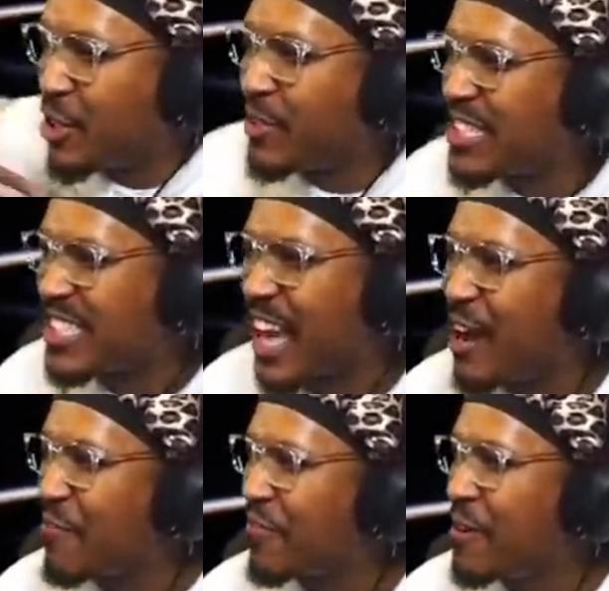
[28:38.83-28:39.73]

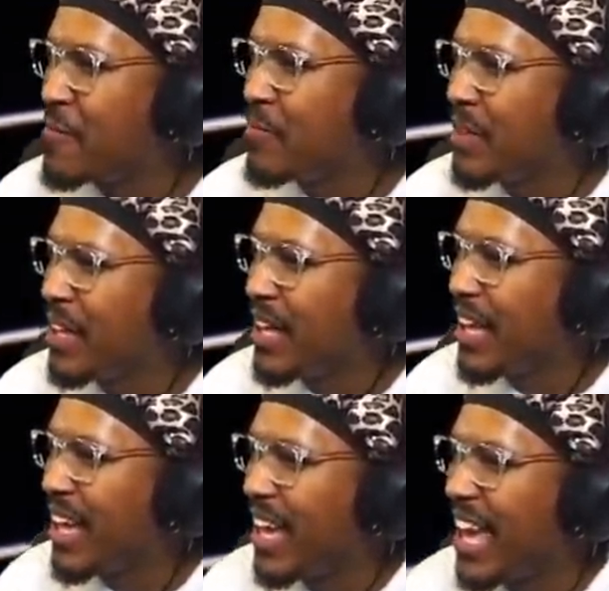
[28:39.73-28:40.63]
itself,
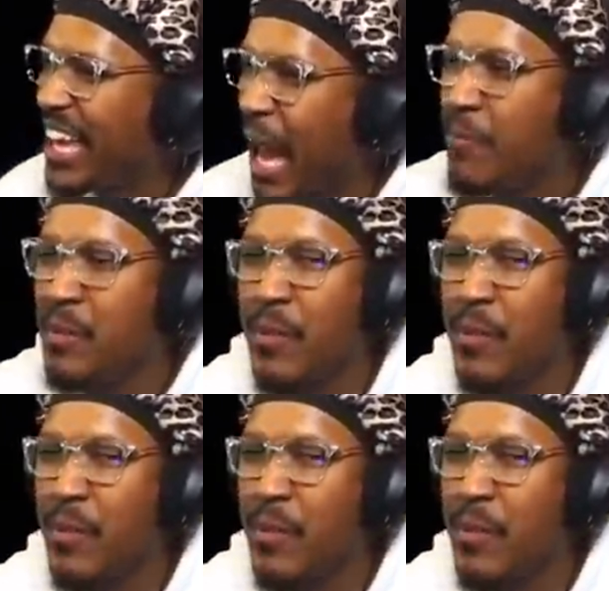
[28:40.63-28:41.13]
it came to be